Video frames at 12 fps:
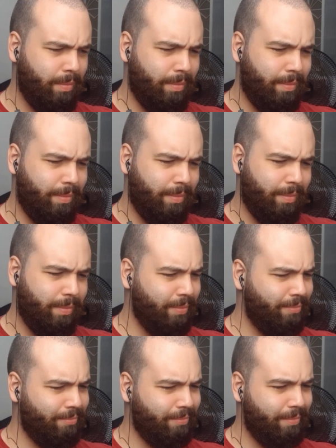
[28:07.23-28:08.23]

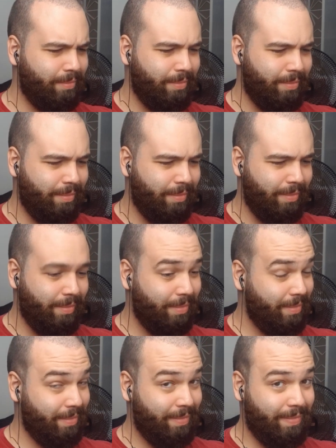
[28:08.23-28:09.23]

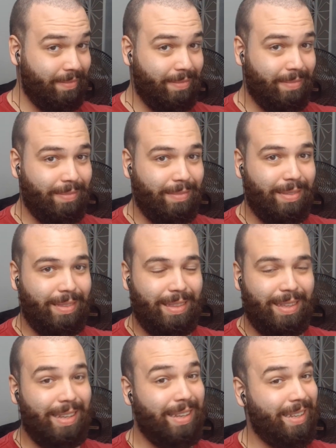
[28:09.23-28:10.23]

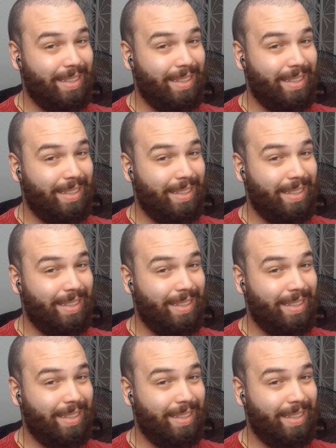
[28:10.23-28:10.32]
(silence)